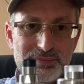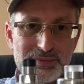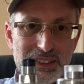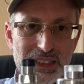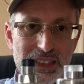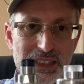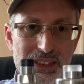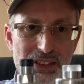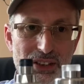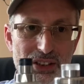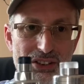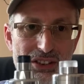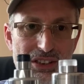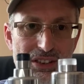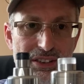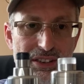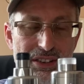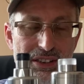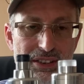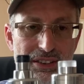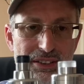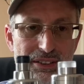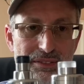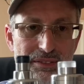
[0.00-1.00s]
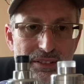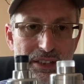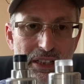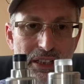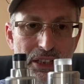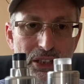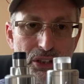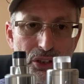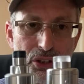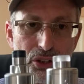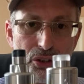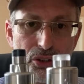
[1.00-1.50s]
It does indeed.
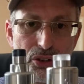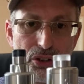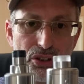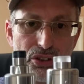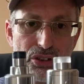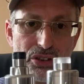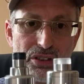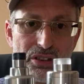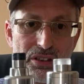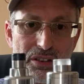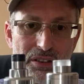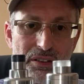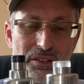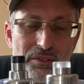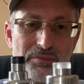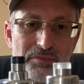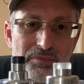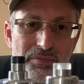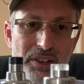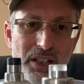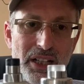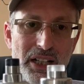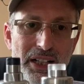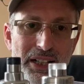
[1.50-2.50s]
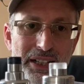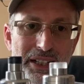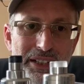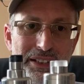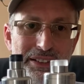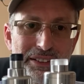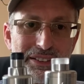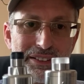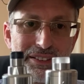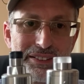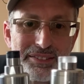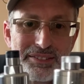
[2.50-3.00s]
It looks high
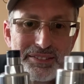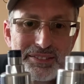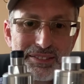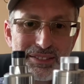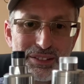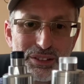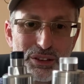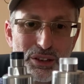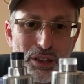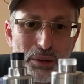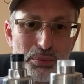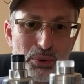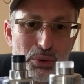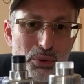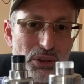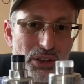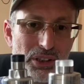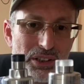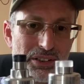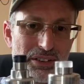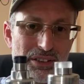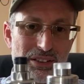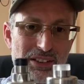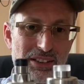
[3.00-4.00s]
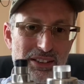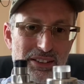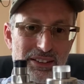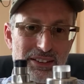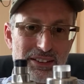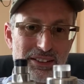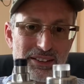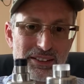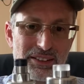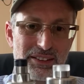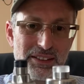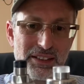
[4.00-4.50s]
end, top quality
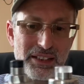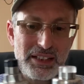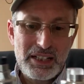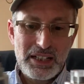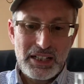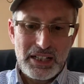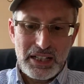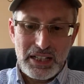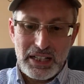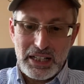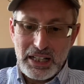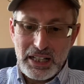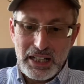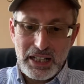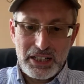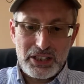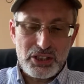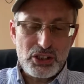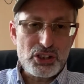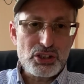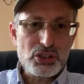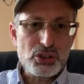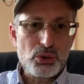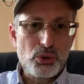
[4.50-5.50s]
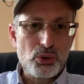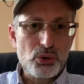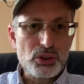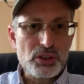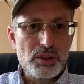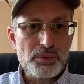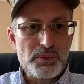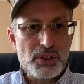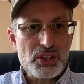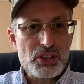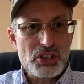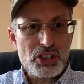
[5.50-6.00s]
and you saw the
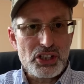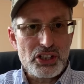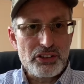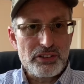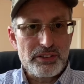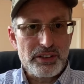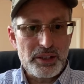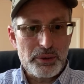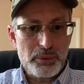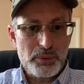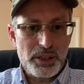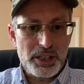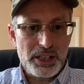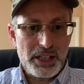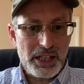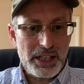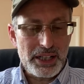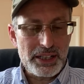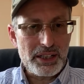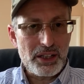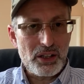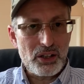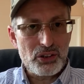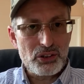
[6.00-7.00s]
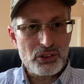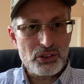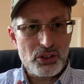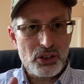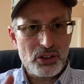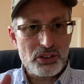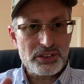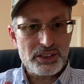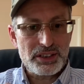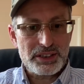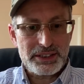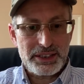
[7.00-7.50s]
machinery when I
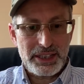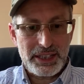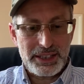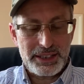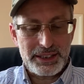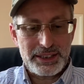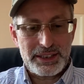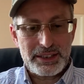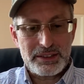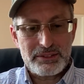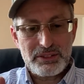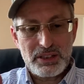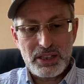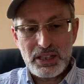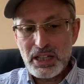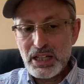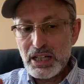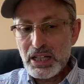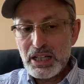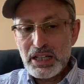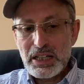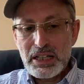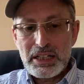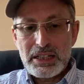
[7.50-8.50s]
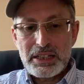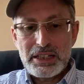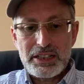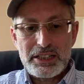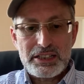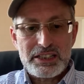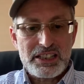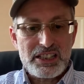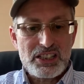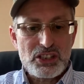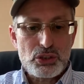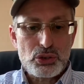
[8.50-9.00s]
undone the tank. And we,
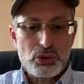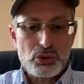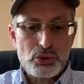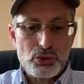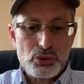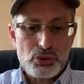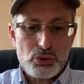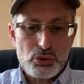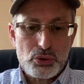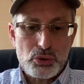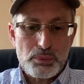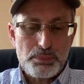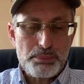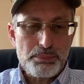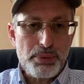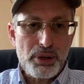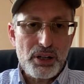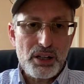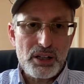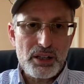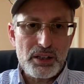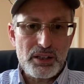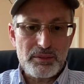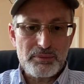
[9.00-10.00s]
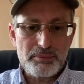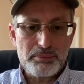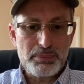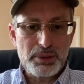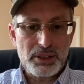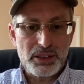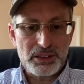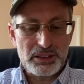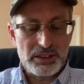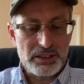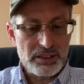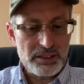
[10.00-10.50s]
this is superb
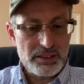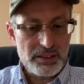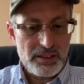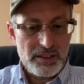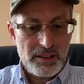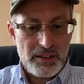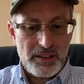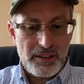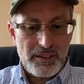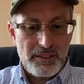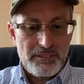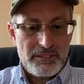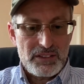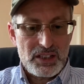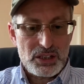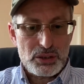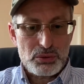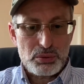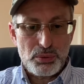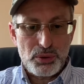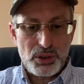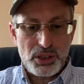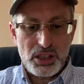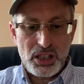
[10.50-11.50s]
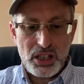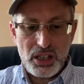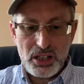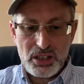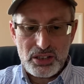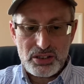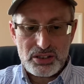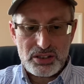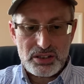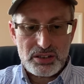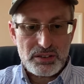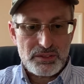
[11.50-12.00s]
built. This will
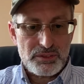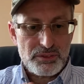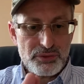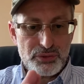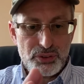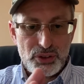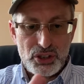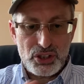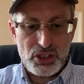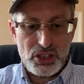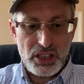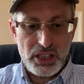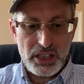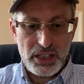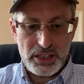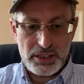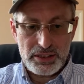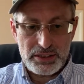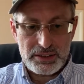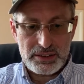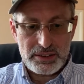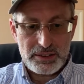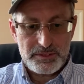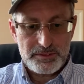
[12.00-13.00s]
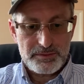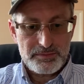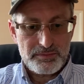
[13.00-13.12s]
last for years.